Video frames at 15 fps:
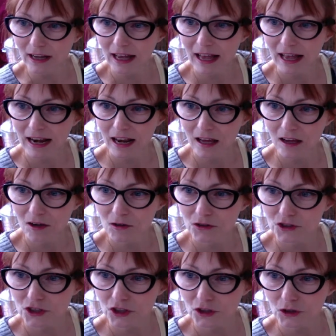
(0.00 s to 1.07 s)
hello
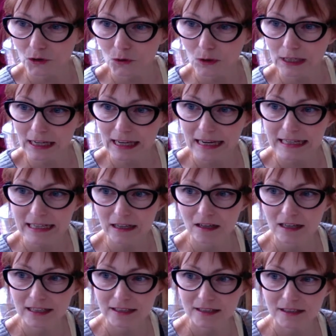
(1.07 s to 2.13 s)
to Lady
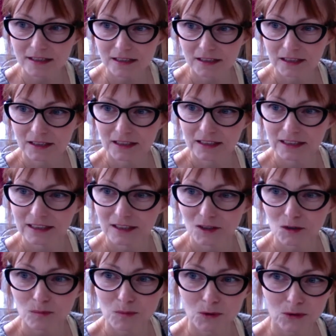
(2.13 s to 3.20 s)
Ice.
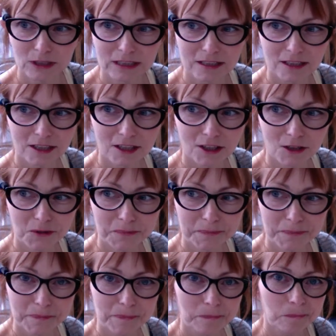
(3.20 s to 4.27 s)
Good morning to you.
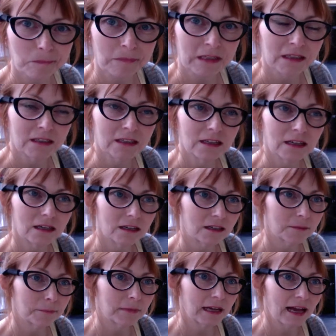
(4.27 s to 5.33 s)

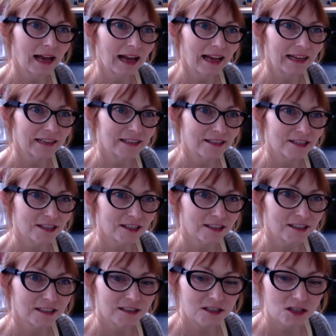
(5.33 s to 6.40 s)
And
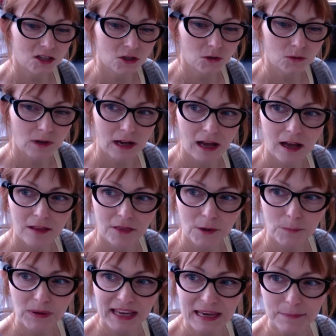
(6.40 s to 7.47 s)
to the
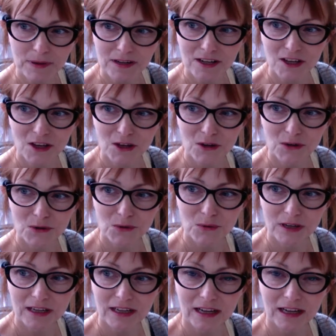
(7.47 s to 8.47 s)
people who